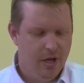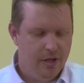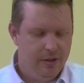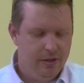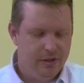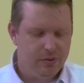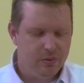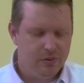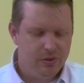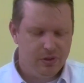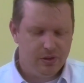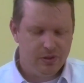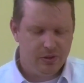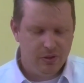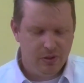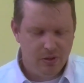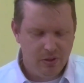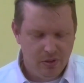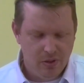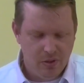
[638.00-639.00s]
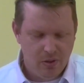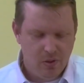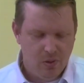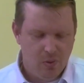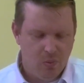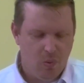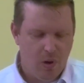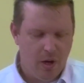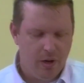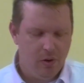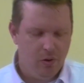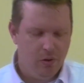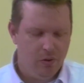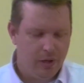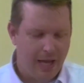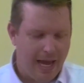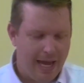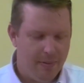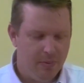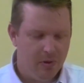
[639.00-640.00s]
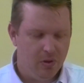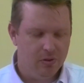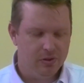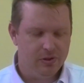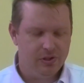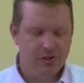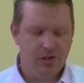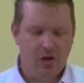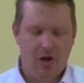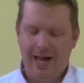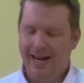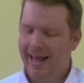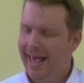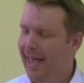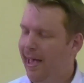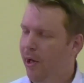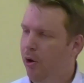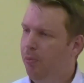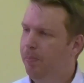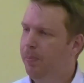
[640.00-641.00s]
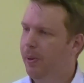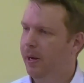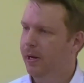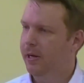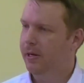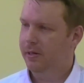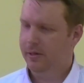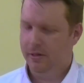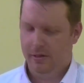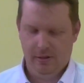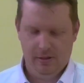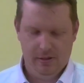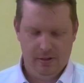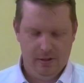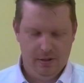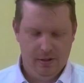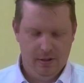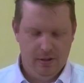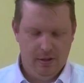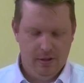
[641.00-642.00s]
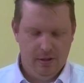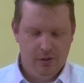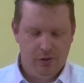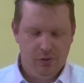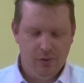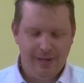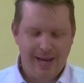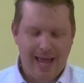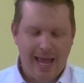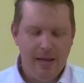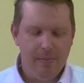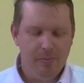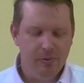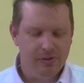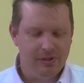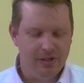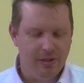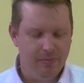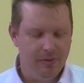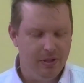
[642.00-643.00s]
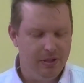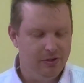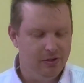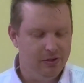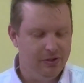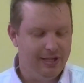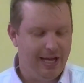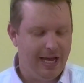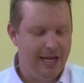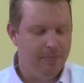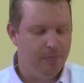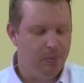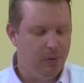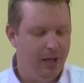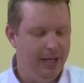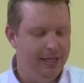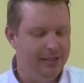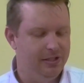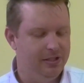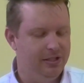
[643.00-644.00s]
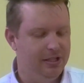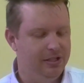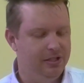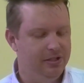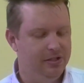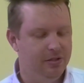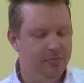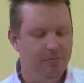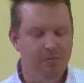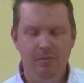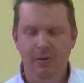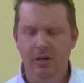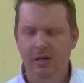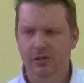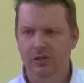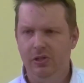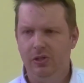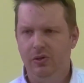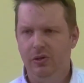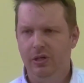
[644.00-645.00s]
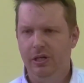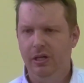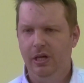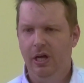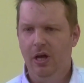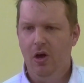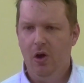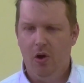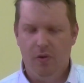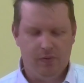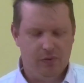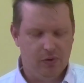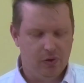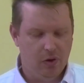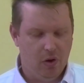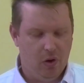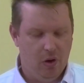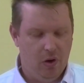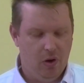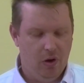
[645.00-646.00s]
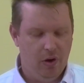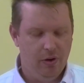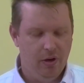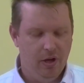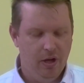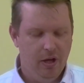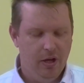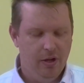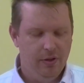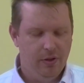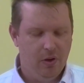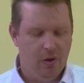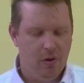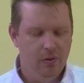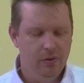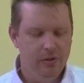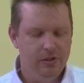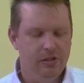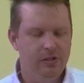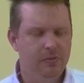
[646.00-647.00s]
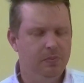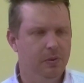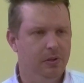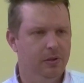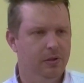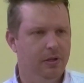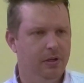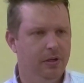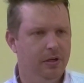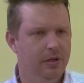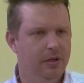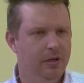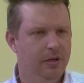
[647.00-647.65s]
This was one who came alongside, a helper, to enable something to take place, such as the ministry of God, the Holy Spirit.